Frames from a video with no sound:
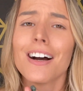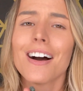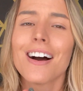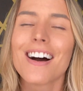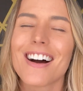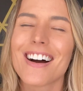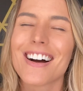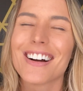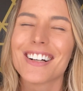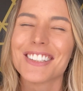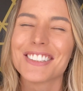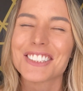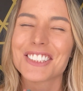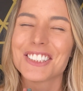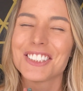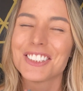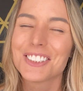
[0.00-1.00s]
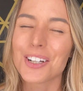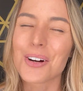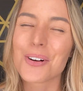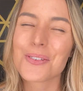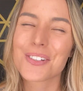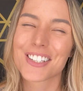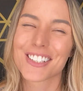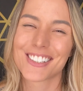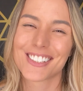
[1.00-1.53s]
Ah,
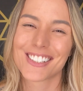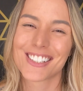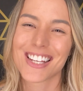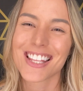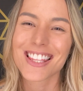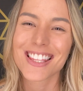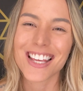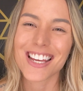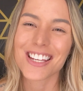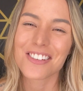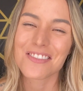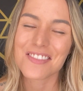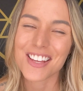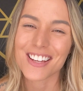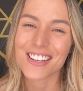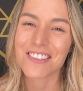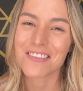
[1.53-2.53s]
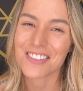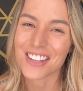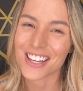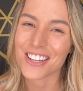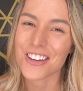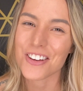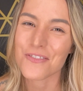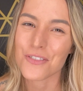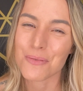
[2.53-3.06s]
so good. Thank you
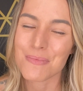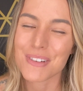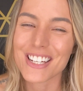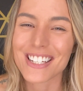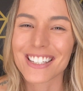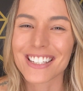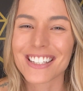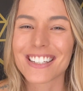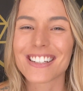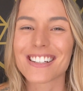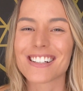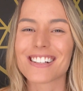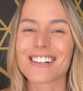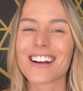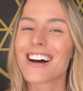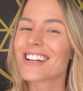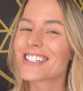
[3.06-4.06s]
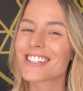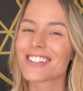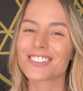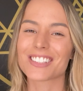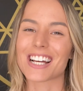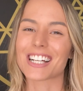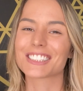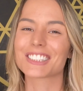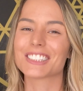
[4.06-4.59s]
for being here. Until
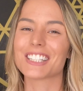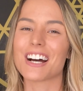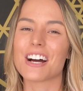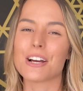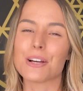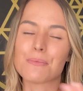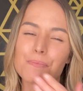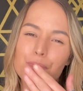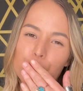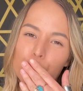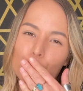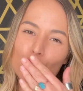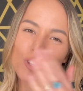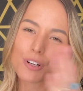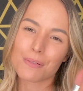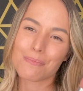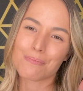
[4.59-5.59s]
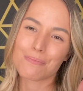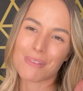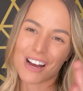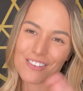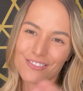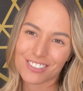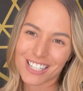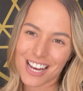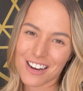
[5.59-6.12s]
next time,
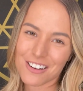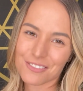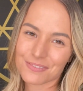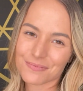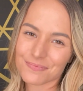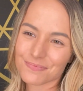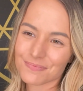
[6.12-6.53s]
bye for now.